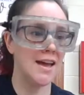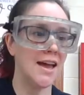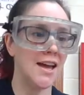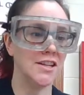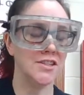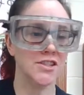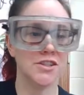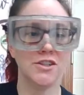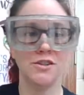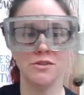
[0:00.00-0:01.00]
and
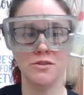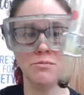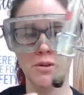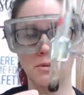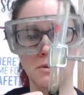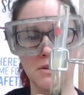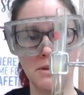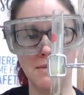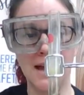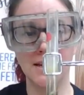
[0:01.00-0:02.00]
you probe it with
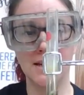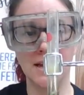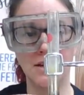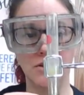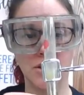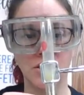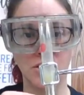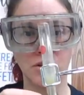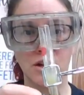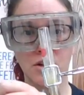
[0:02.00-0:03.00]
the magnet and you can
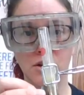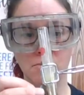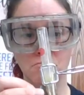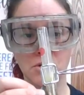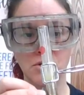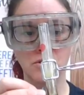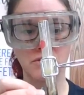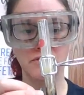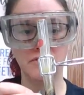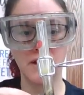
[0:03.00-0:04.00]
no longer
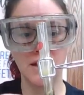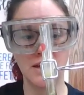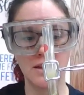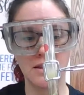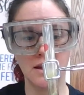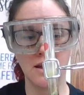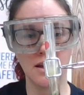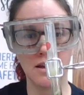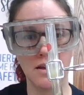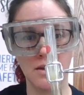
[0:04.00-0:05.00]
move
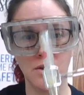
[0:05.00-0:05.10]
anything